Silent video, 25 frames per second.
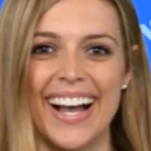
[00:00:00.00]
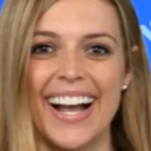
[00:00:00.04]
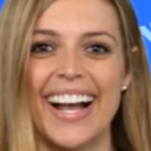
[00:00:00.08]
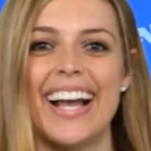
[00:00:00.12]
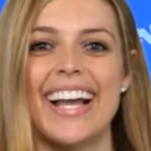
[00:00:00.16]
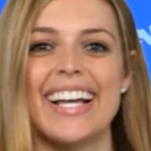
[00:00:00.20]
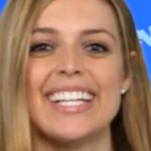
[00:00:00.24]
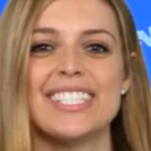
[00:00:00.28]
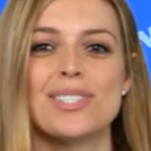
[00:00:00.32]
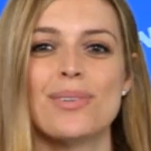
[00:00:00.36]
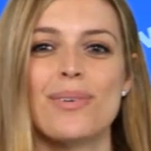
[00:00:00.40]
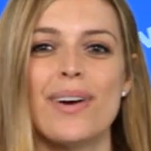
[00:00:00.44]

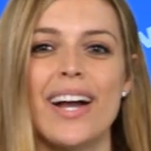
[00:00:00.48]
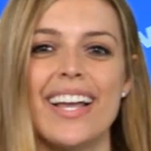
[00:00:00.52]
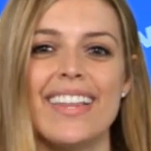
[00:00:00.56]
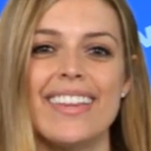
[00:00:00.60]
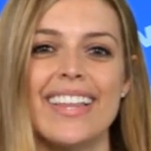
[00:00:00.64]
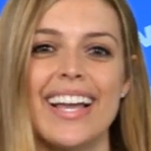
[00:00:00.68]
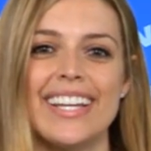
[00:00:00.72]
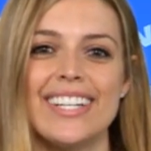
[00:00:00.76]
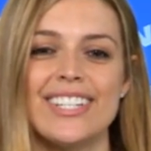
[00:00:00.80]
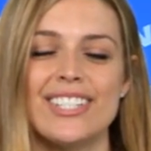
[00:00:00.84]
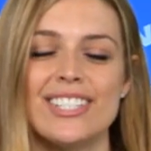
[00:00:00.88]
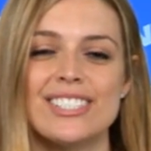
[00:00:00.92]
Hi
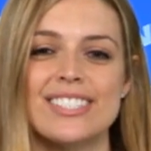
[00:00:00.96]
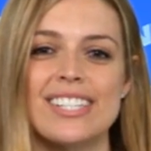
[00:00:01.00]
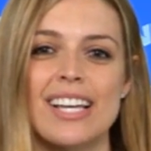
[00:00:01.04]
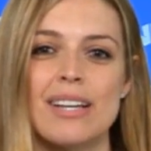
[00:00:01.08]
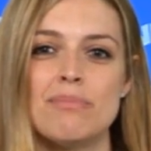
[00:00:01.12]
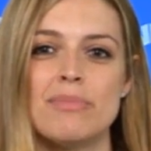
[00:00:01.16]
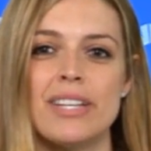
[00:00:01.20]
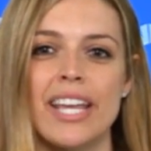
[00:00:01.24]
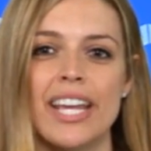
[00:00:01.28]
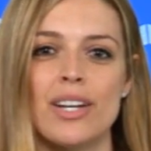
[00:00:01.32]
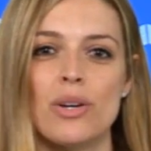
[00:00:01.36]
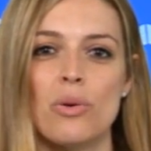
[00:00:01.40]
Twilighters,
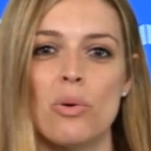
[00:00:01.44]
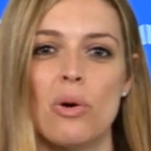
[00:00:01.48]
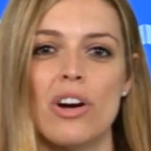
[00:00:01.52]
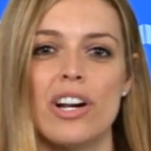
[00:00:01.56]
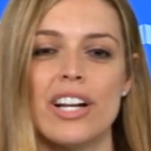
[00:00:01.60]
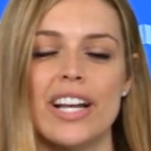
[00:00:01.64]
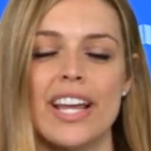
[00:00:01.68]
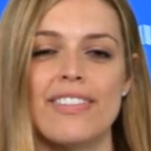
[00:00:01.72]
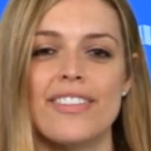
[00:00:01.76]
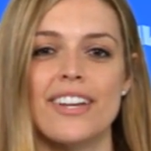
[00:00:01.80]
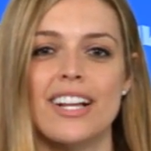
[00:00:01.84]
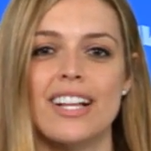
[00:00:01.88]
I'm Dana
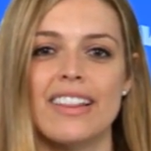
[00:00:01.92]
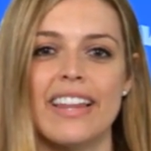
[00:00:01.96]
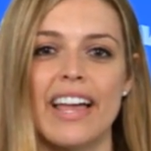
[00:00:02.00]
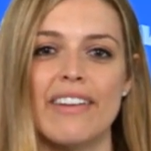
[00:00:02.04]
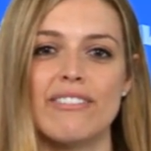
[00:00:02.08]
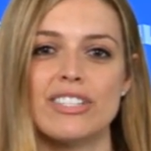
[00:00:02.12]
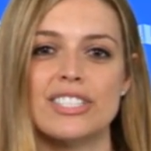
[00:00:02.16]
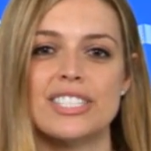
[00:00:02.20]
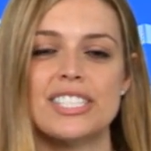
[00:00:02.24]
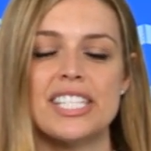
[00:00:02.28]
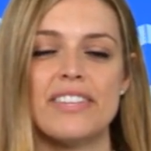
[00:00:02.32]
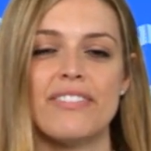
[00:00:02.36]
Ward at the
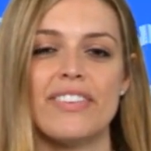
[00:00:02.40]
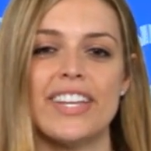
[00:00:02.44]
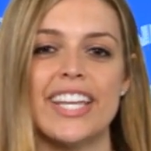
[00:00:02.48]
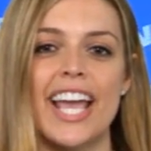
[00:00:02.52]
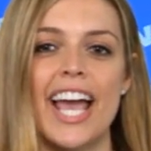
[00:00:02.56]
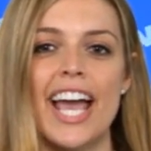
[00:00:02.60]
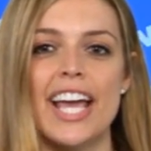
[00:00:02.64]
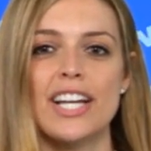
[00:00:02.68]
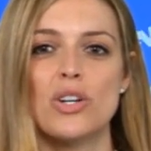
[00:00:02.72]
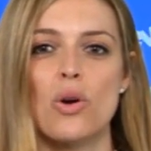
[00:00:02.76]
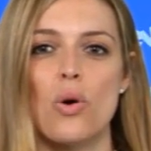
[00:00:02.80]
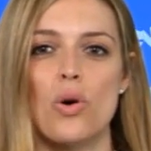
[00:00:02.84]
ClevverTV
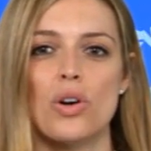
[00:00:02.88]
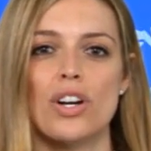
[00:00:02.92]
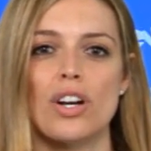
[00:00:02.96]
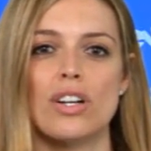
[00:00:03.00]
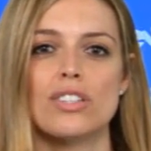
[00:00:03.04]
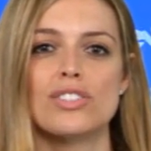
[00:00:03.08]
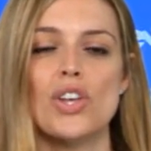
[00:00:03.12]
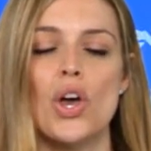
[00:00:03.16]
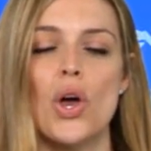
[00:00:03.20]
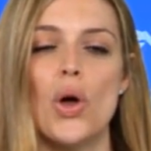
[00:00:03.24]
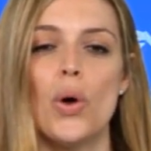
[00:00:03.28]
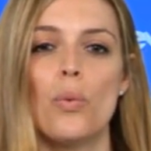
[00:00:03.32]

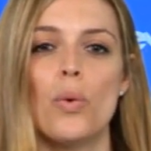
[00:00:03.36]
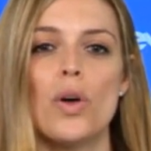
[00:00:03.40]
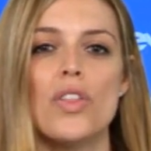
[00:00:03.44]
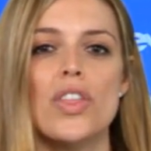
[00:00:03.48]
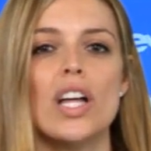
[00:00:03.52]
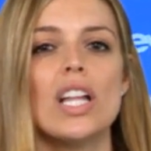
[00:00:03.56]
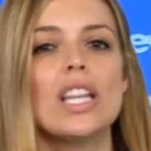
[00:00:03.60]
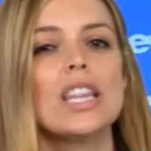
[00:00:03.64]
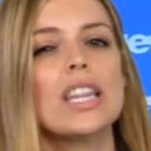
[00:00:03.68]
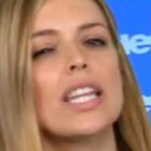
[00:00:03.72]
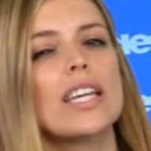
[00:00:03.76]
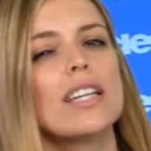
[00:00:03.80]
headquarters with
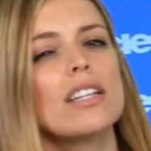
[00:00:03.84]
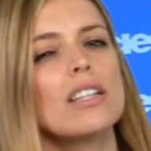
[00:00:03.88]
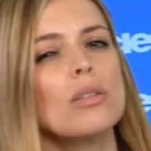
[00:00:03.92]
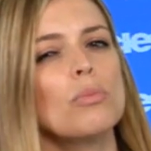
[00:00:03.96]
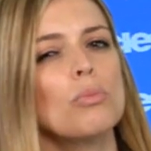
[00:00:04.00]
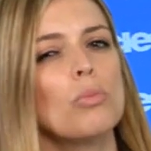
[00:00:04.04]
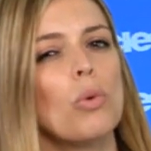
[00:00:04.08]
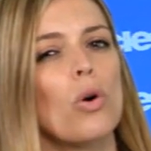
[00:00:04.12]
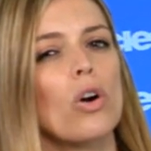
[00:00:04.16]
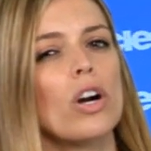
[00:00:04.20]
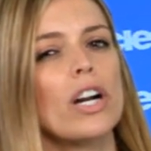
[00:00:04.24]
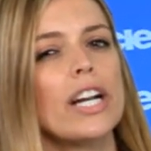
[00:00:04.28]
a little
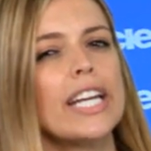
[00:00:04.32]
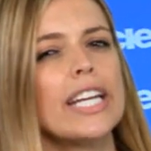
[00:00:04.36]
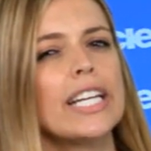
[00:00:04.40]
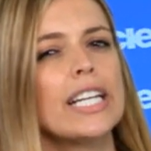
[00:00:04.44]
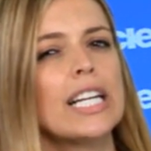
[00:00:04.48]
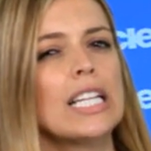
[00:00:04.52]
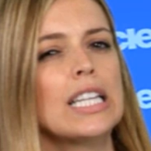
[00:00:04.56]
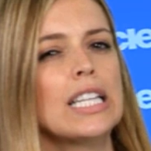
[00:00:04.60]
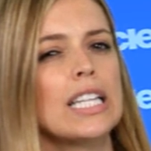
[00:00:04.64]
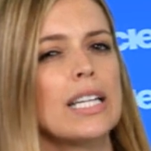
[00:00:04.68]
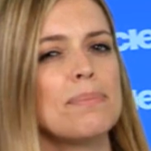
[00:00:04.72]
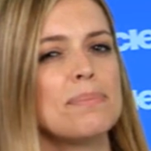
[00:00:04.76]
more
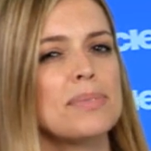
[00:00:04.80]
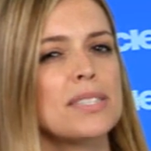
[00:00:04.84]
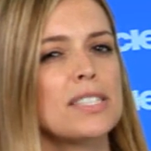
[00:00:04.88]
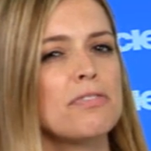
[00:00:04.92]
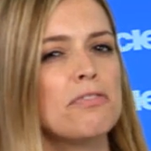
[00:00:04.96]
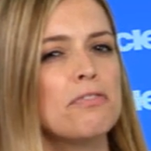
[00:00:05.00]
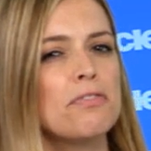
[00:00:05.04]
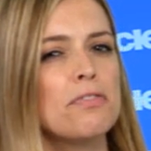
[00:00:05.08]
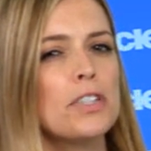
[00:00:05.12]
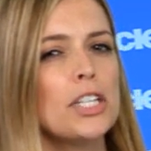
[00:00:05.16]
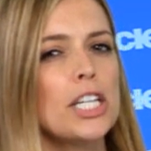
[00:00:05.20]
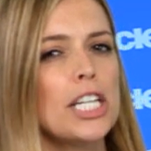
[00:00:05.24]
Eclipse
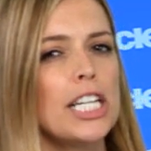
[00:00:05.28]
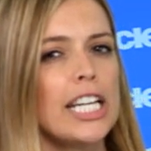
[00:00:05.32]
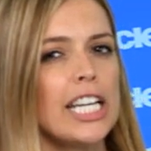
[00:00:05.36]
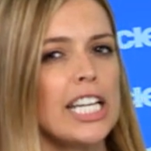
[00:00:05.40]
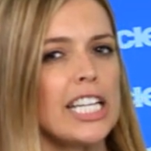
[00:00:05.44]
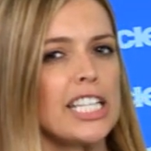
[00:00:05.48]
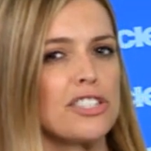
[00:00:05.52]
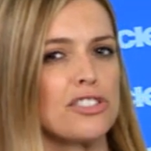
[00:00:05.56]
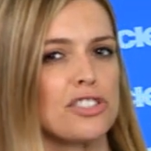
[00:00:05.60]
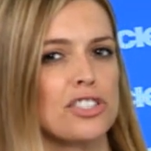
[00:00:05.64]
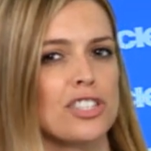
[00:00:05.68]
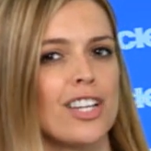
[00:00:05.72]

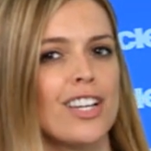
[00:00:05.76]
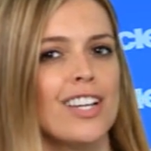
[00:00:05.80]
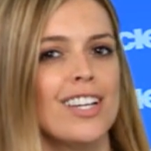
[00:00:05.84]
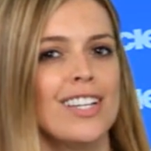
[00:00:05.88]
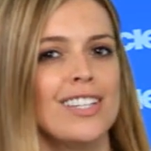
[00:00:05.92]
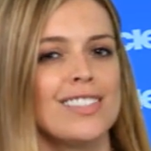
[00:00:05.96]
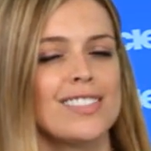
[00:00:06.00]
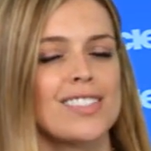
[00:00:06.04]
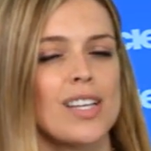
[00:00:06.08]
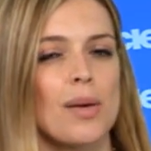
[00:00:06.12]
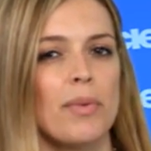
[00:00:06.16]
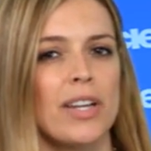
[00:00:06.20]
footage.
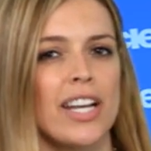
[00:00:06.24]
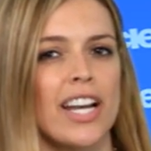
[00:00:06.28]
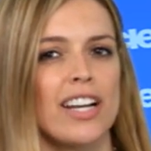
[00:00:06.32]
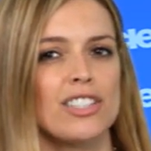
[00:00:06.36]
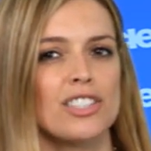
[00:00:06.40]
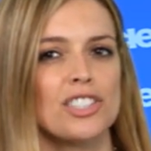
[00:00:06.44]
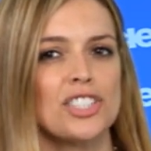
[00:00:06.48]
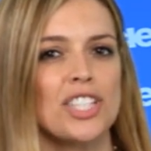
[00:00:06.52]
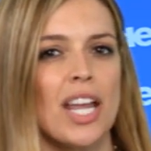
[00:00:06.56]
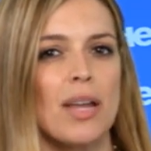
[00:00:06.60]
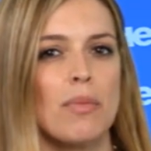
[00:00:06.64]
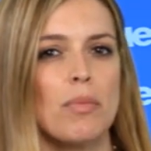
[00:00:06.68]
Summit
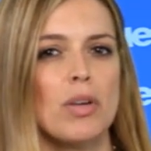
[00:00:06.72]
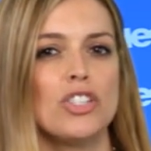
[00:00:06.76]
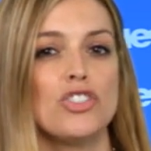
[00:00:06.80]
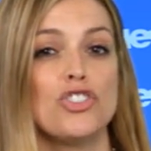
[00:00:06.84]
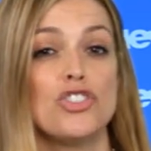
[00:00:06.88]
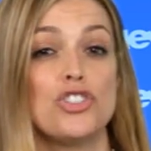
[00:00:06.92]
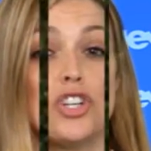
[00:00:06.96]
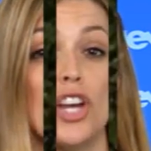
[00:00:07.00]
Entertainment